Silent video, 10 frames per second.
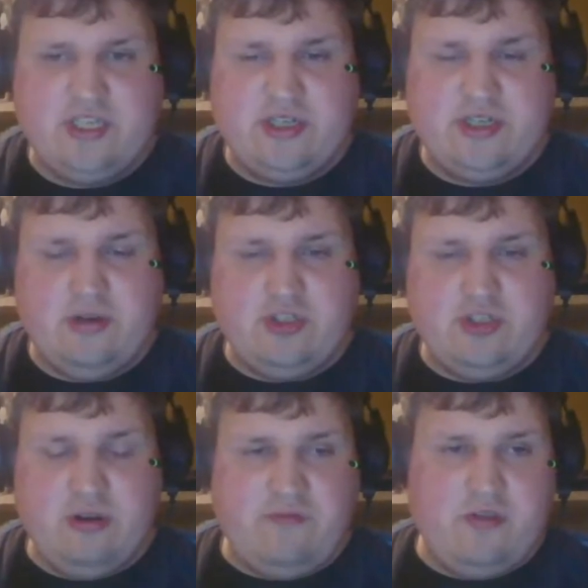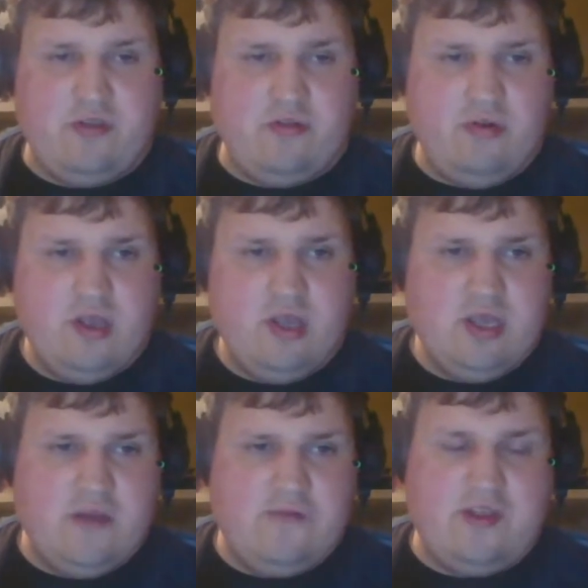that you can also, if you
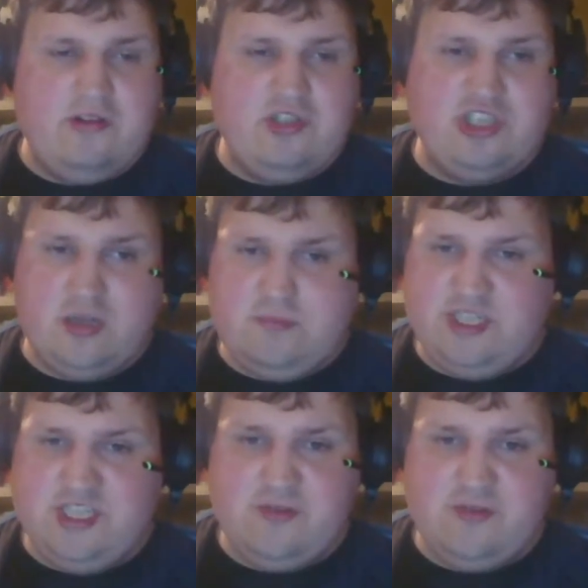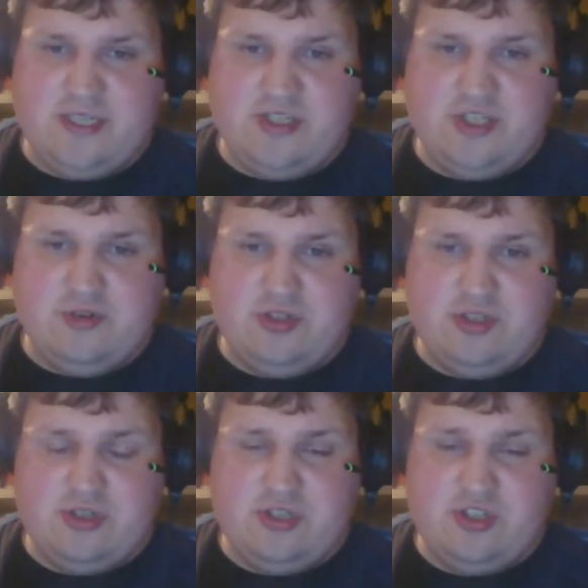in some situations use
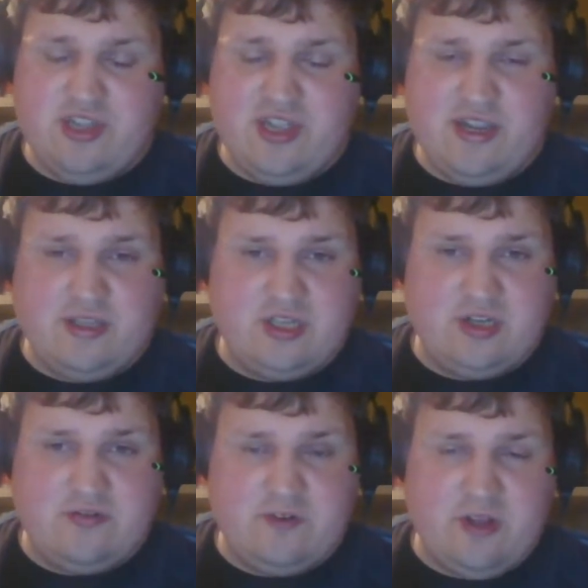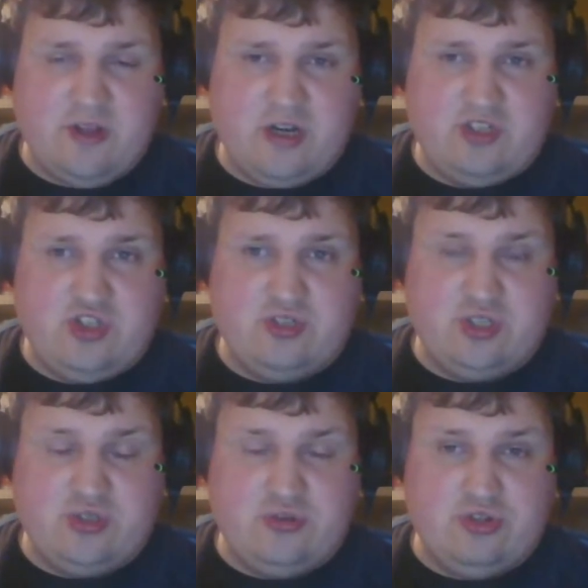the stick and in other
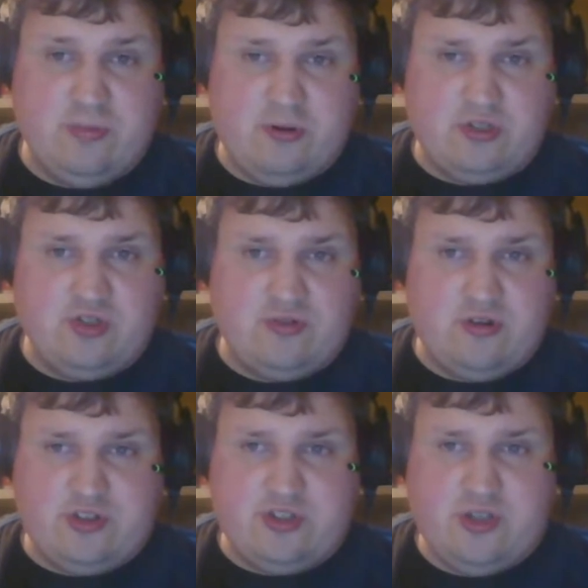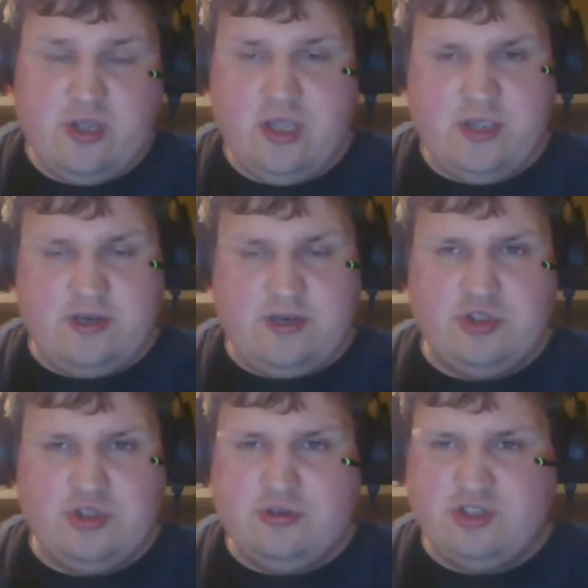situations use the motion controls, you can
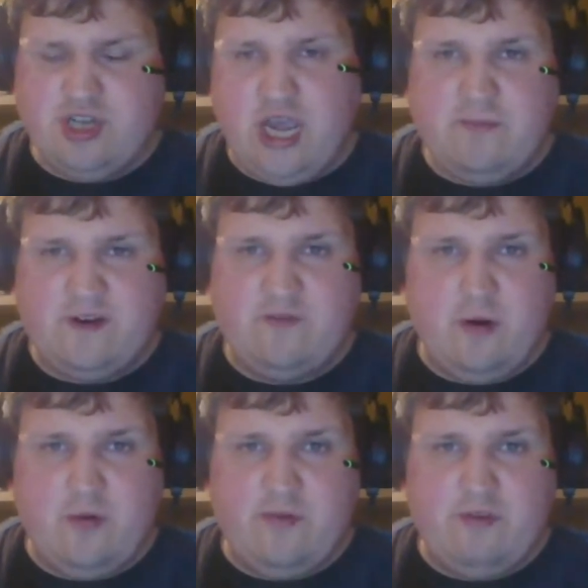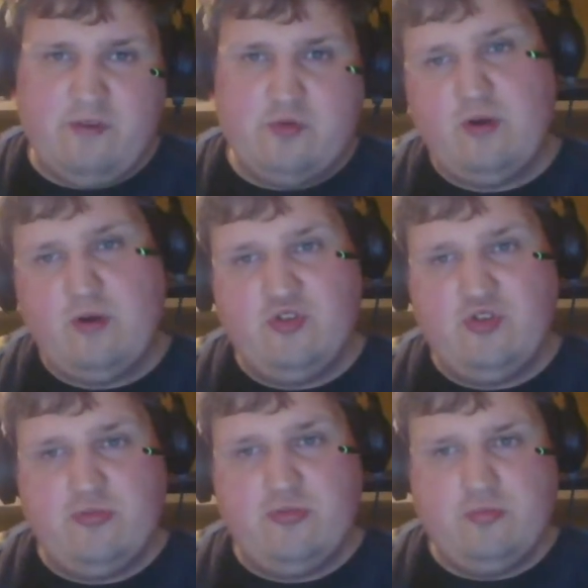also use a hybrid of both if you would want
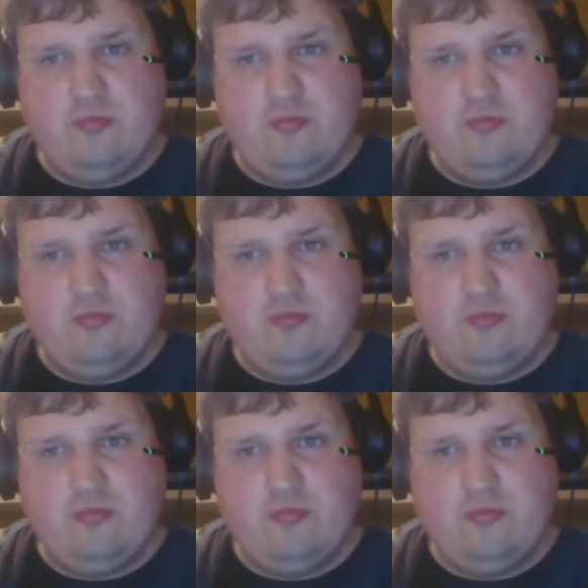to.